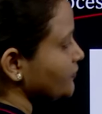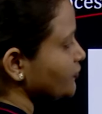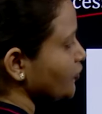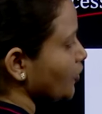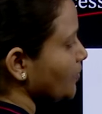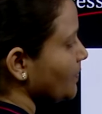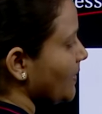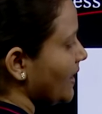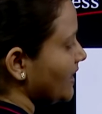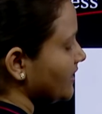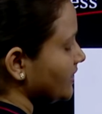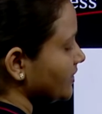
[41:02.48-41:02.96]

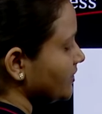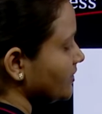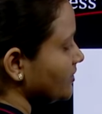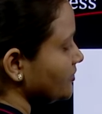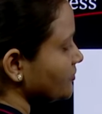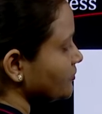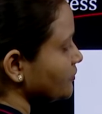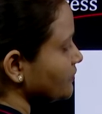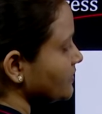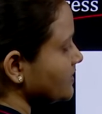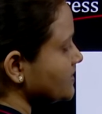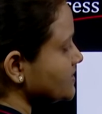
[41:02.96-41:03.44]
chalk
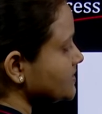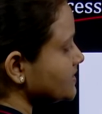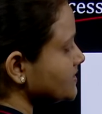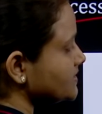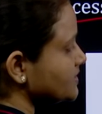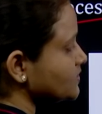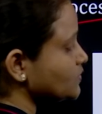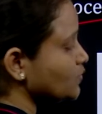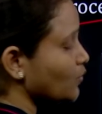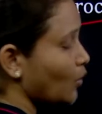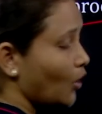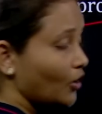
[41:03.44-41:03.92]
particles, students, this
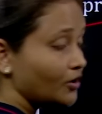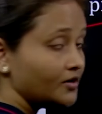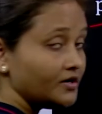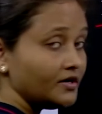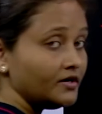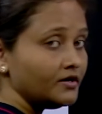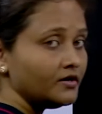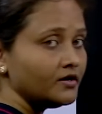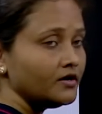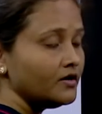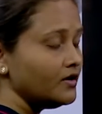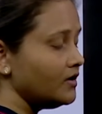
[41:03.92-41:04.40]
is water,
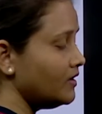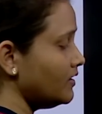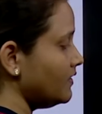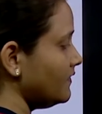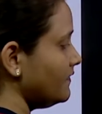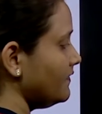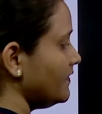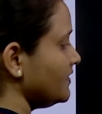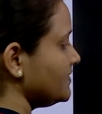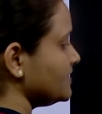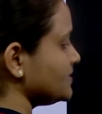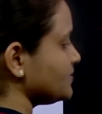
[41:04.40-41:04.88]

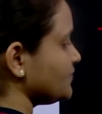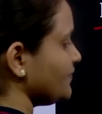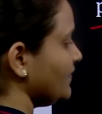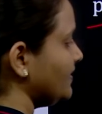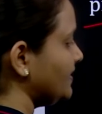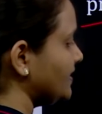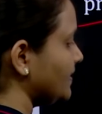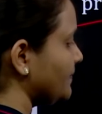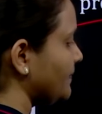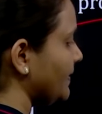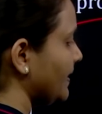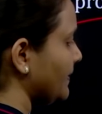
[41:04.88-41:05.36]
this is
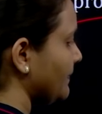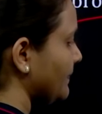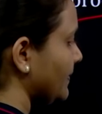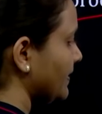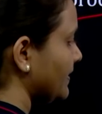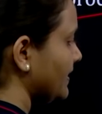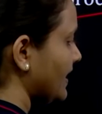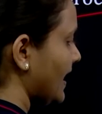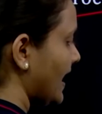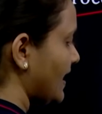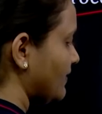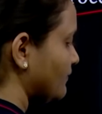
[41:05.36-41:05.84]
filter
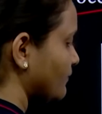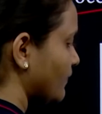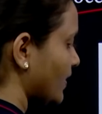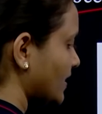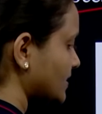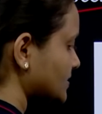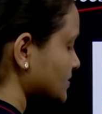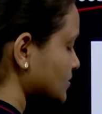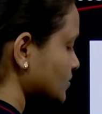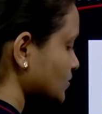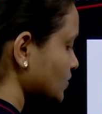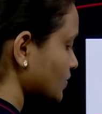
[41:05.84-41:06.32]
paper, and
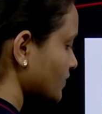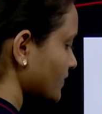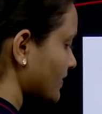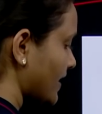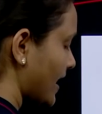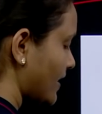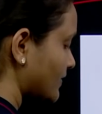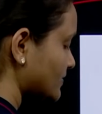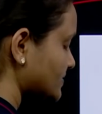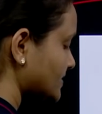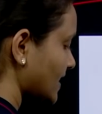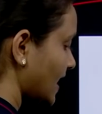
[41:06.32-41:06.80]
once you
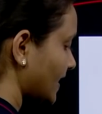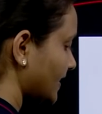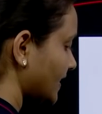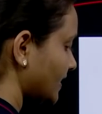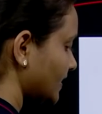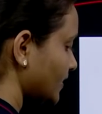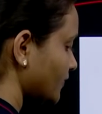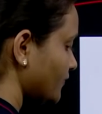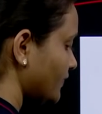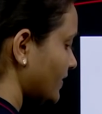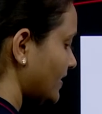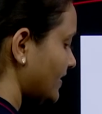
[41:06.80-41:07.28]
have
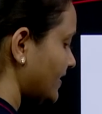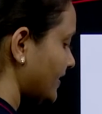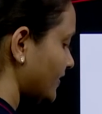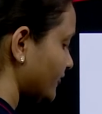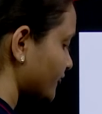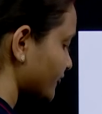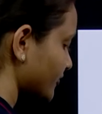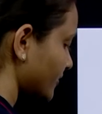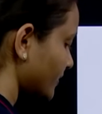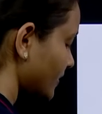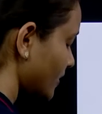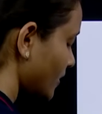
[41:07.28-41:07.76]
started the
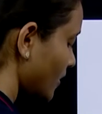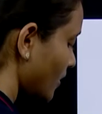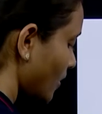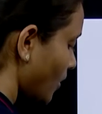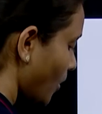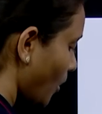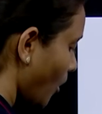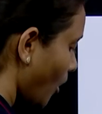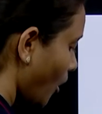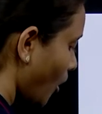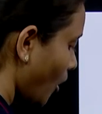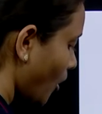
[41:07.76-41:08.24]
filtration,
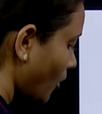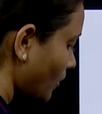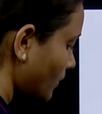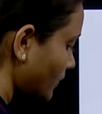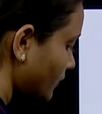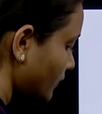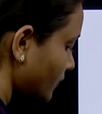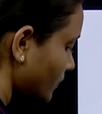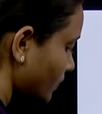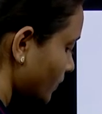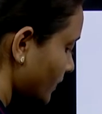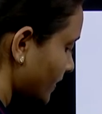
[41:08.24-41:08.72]
all
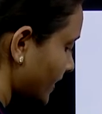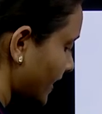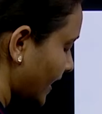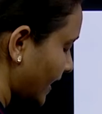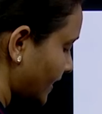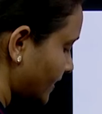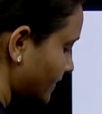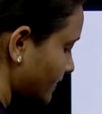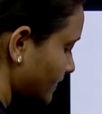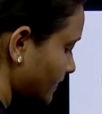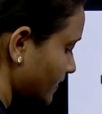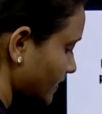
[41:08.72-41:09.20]
you
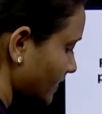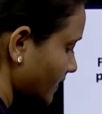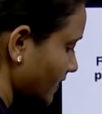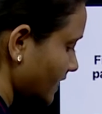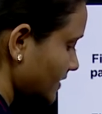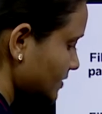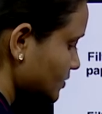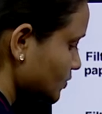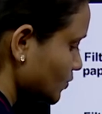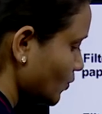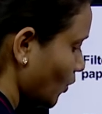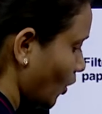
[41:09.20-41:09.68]
get here
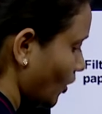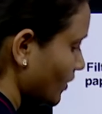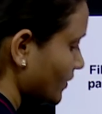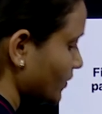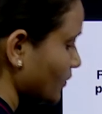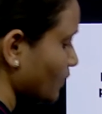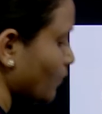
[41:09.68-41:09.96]
is what?